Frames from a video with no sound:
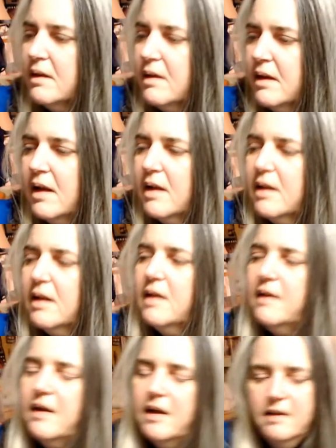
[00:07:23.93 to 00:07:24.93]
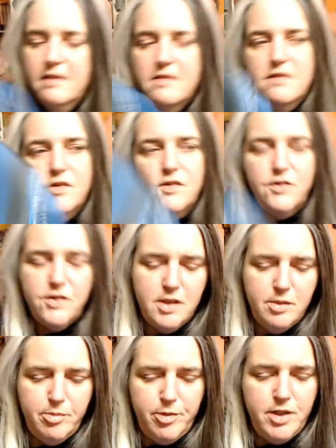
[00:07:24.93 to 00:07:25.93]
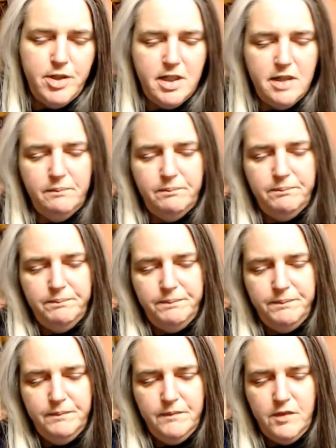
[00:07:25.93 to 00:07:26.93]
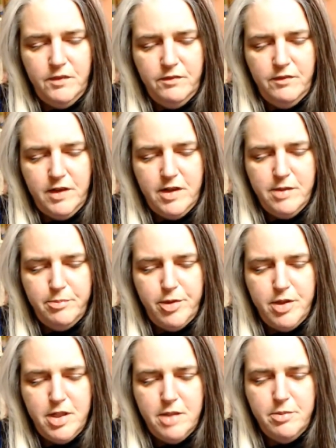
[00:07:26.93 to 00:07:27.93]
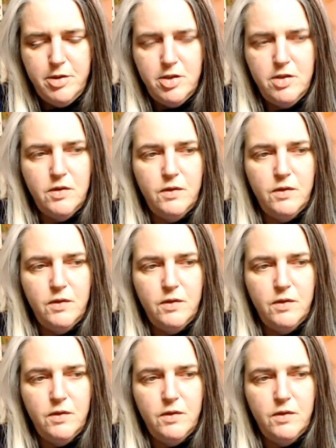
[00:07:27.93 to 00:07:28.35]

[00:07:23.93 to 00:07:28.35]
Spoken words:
And I thought this was really pretty. It's very pretty blue.